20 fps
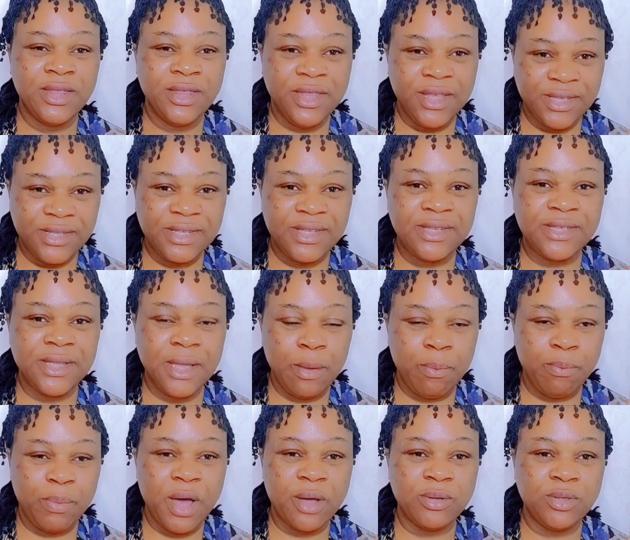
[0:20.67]
This is
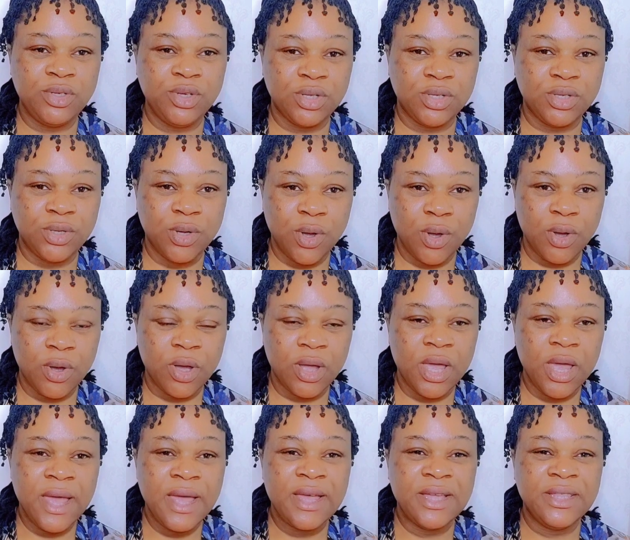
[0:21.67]
about your tongue.
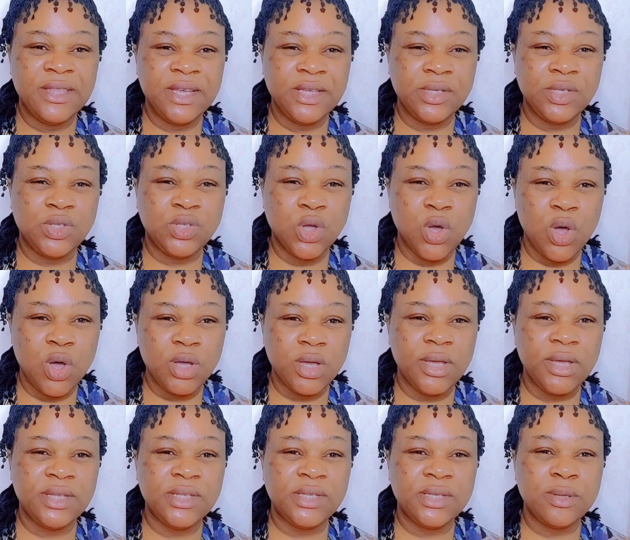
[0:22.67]
This
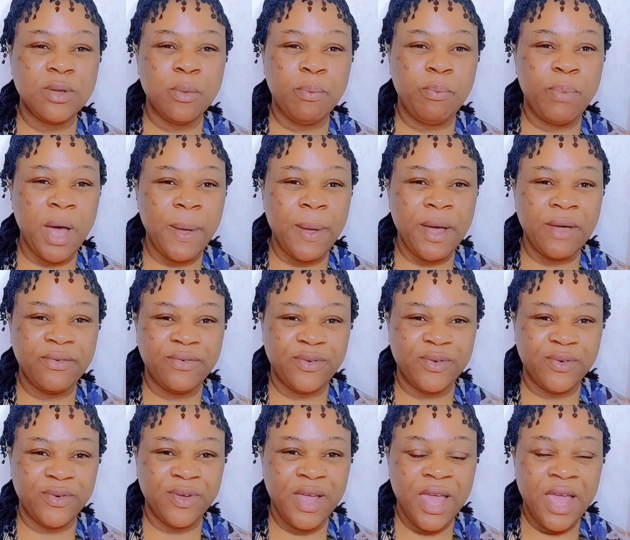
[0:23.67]
tongue is so
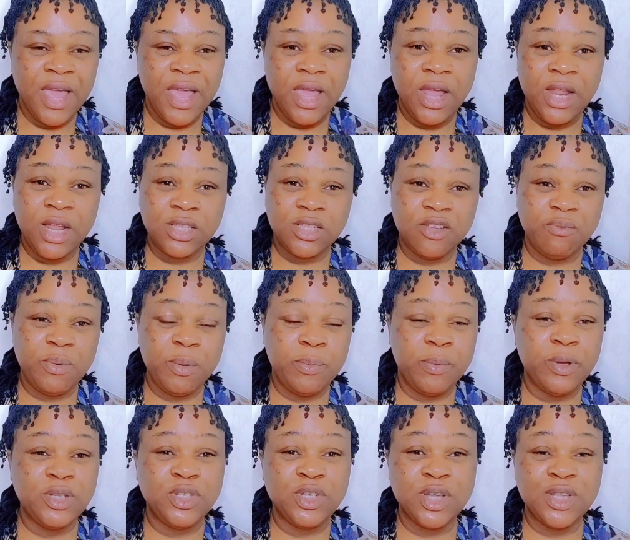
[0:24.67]
powerful. A lot of
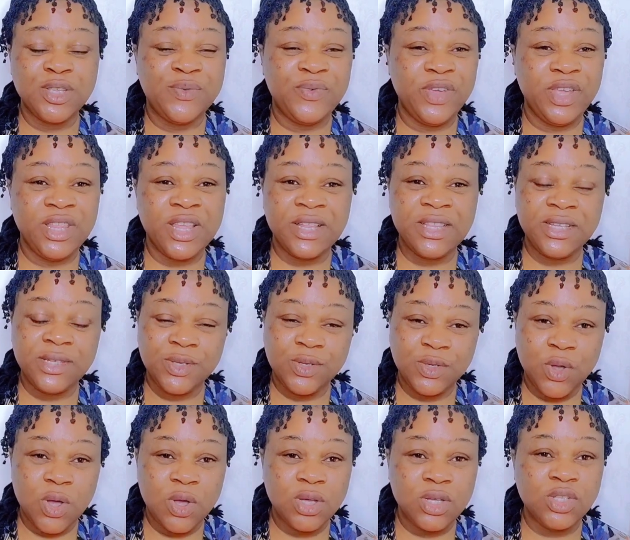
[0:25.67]
people just feel that this
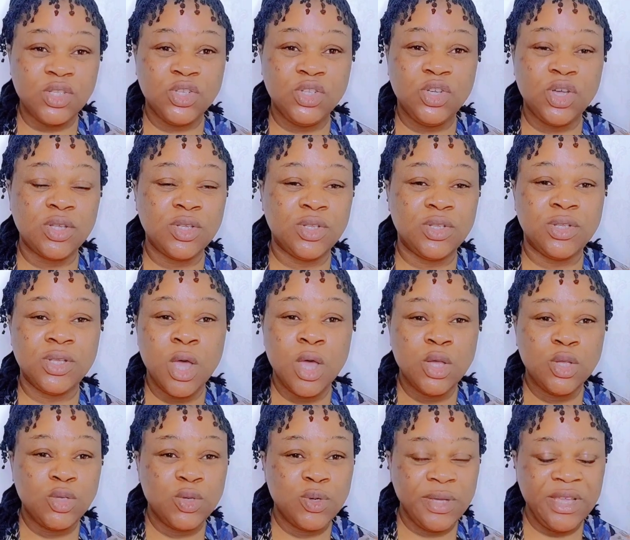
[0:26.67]
tongue is just
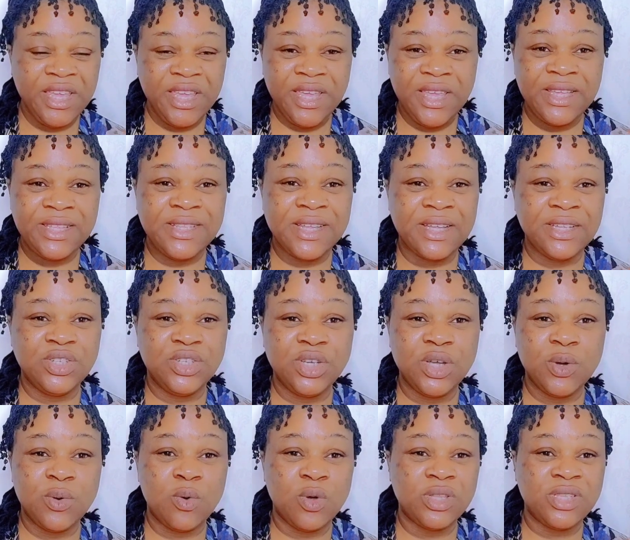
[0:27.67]
to eat and
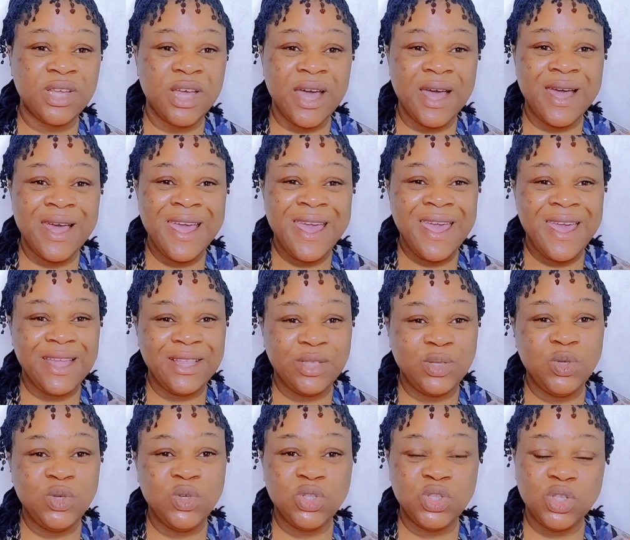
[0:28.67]
drink water and
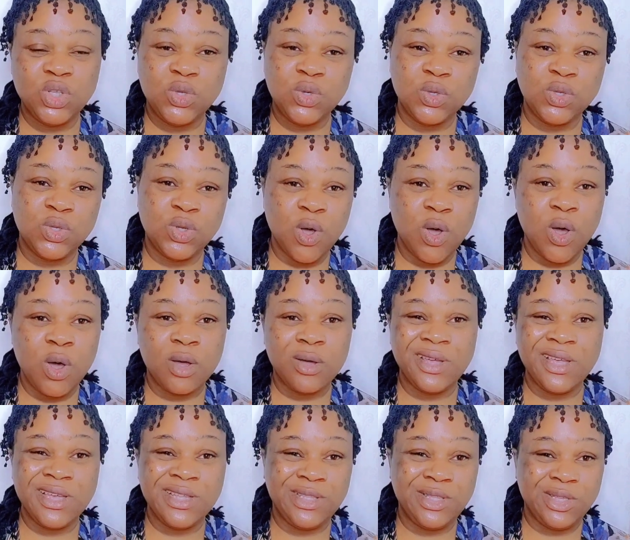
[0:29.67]
to use it to
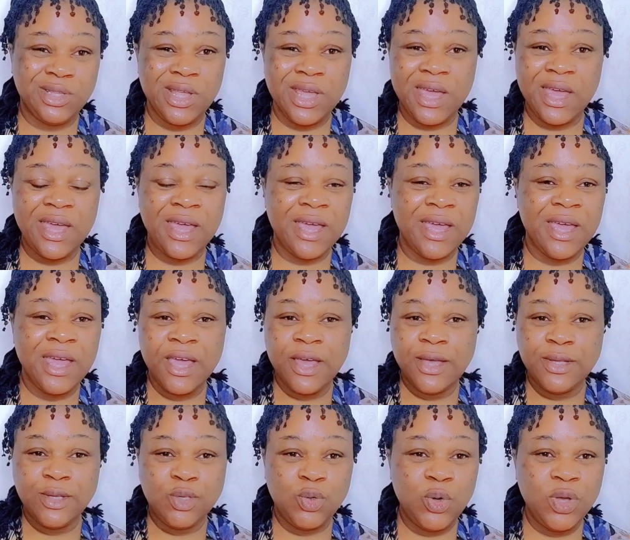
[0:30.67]
talk,
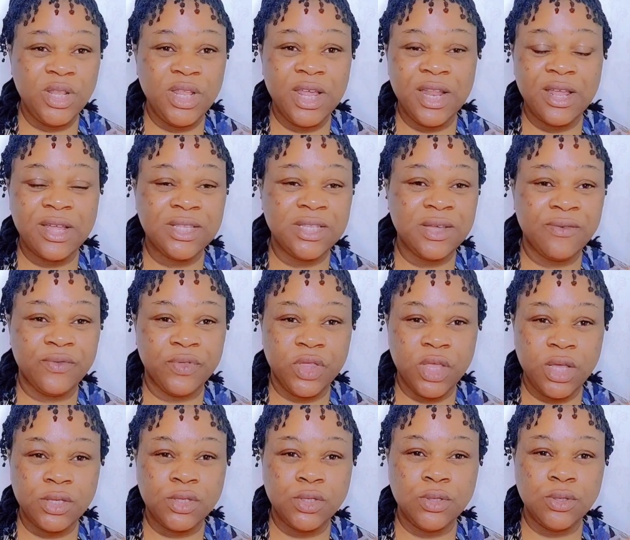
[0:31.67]
chewing a lot of
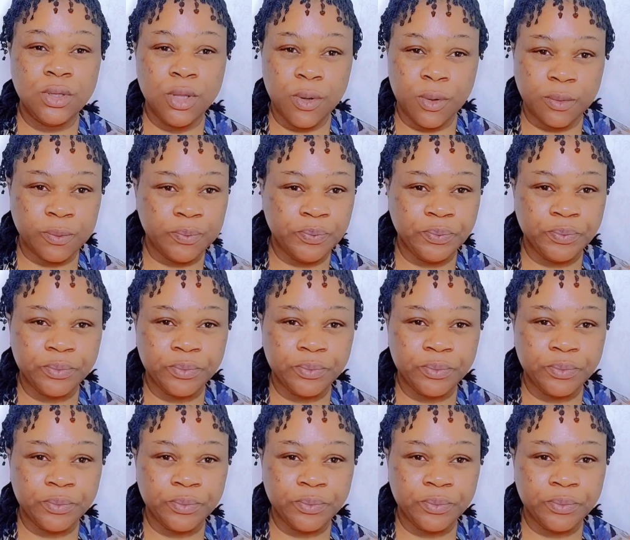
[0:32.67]
things. No.